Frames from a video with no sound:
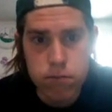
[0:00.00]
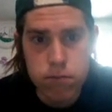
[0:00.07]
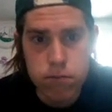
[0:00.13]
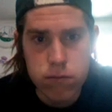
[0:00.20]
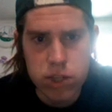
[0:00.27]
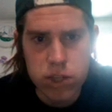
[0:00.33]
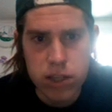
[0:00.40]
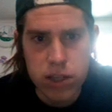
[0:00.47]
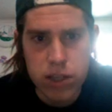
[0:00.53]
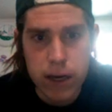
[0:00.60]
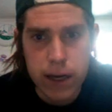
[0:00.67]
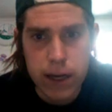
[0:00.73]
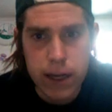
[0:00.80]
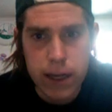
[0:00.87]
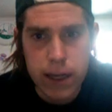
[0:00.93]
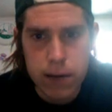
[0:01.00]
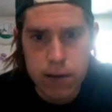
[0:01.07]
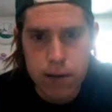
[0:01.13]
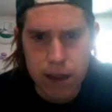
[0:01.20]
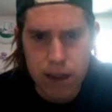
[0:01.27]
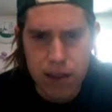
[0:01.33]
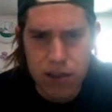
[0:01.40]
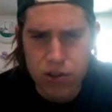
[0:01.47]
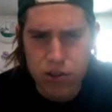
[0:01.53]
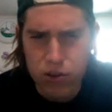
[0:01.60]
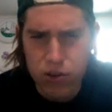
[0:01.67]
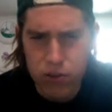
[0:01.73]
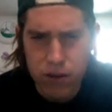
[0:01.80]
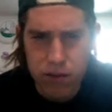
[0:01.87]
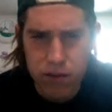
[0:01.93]
GSG9, I guess, like the
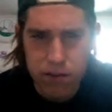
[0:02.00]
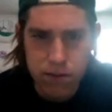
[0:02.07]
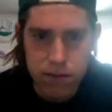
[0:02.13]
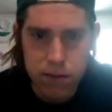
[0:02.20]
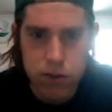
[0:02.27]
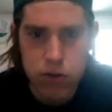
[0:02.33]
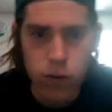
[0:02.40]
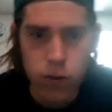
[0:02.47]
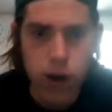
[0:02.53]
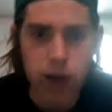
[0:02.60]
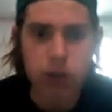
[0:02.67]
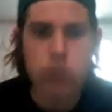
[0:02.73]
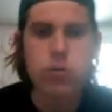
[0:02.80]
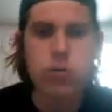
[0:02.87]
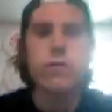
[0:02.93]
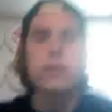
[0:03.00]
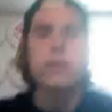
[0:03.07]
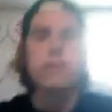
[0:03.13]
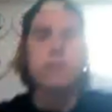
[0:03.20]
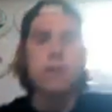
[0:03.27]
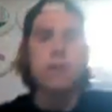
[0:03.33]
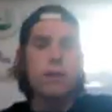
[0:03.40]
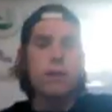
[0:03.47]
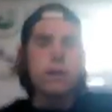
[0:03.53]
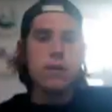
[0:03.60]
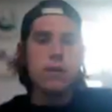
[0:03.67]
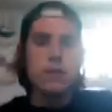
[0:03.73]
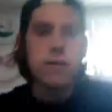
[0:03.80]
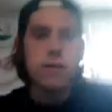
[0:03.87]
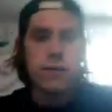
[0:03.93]
German SWAT equivalent,
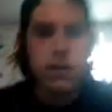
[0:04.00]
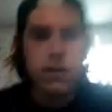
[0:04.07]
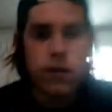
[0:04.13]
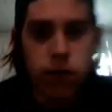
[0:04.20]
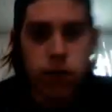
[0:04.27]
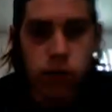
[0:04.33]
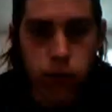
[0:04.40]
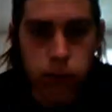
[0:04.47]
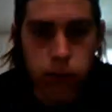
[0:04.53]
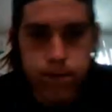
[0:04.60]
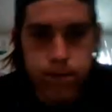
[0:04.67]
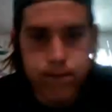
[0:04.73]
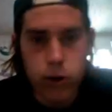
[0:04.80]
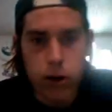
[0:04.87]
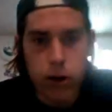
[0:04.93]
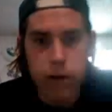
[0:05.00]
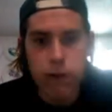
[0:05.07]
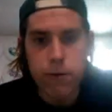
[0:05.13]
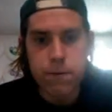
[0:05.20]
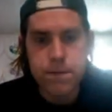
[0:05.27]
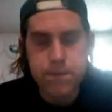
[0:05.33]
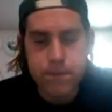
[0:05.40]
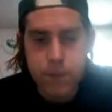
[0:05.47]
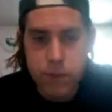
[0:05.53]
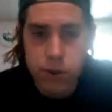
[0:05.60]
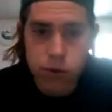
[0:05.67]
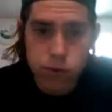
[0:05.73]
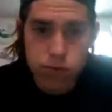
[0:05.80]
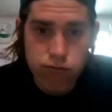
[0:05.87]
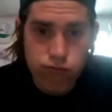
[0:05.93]
or whatever.
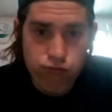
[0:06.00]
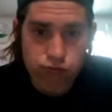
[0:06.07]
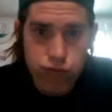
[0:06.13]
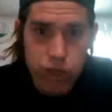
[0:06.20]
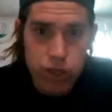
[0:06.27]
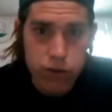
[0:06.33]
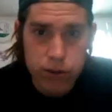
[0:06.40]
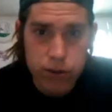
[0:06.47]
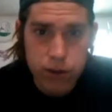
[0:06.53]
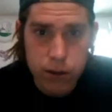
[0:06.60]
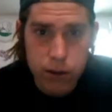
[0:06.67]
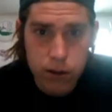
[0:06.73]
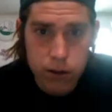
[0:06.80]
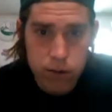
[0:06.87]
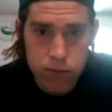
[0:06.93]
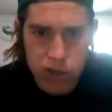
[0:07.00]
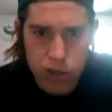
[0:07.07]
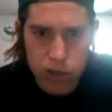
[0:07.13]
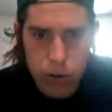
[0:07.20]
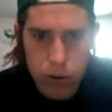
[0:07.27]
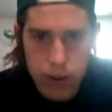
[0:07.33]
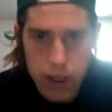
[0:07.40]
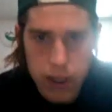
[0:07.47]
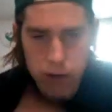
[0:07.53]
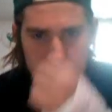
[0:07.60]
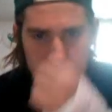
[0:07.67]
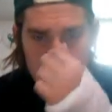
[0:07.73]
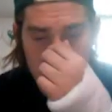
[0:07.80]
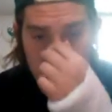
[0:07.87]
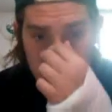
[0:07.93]
So, just to see. Just gonna go down
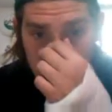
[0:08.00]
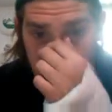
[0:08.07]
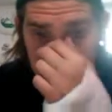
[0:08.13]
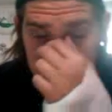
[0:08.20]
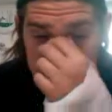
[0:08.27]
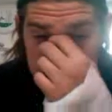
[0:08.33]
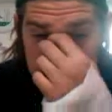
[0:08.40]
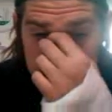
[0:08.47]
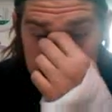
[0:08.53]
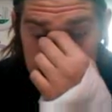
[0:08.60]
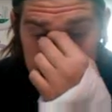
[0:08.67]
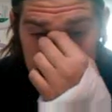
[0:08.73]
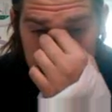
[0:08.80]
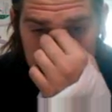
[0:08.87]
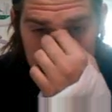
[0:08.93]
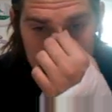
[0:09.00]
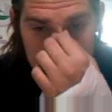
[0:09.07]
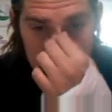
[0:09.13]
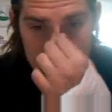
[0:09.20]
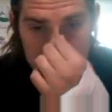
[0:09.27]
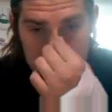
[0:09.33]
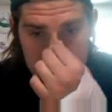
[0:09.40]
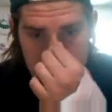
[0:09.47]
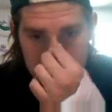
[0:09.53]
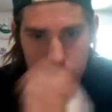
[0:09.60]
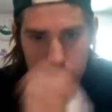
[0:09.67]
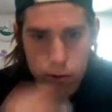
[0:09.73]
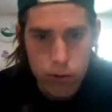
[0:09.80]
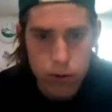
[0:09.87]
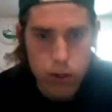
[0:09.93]
their weapons and
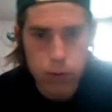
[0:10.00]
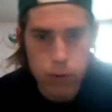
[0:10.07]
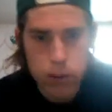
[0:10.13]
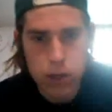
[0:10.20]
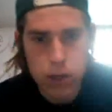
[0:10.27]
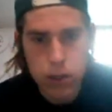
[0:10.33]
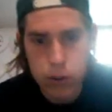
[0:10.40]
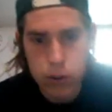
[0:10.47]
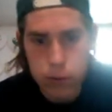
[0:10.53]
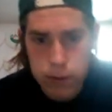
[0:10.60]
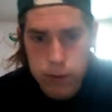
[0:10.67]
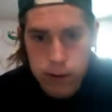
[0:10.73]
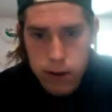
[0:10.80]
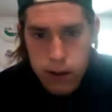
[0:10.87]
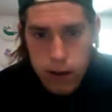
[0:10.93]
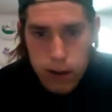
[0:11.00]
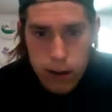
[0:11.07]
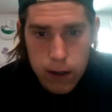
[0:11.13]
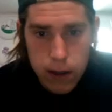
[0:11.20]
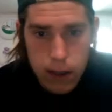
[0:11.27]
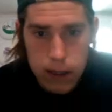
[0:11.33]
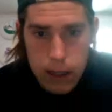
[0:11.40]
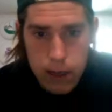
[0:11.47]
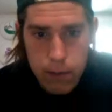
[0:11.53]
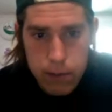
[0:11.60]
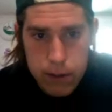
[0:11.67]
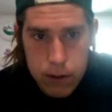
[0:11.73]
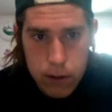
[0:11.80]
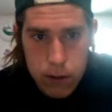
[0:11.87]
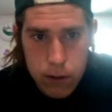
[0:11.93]
look at what they're gonna use in the
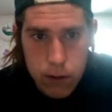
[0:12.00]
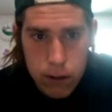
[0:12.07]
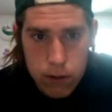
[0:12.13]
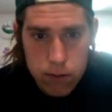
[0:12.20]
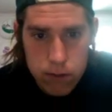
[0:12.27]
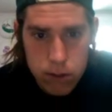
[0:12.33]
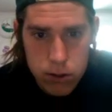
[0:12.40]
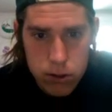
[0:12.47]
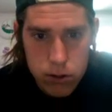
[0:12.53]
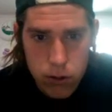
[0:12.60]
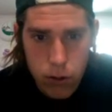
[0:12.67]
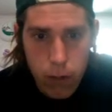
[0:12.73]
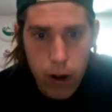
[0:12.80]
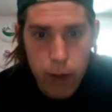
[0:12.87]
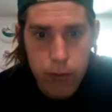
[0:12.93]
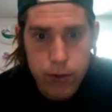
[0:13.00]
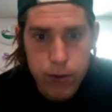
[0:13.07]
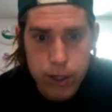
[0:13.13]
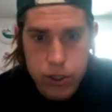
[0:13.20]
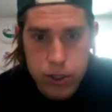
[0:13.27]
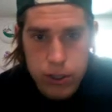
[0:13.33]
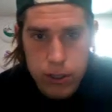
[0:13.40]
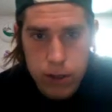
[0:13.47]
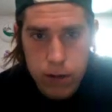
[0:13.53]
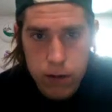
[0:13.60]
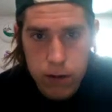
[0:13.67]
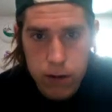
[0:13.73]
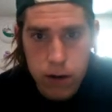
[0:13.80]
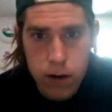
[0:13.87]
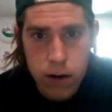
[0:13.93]
episode and just throw my predictions out
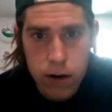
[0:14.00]
there.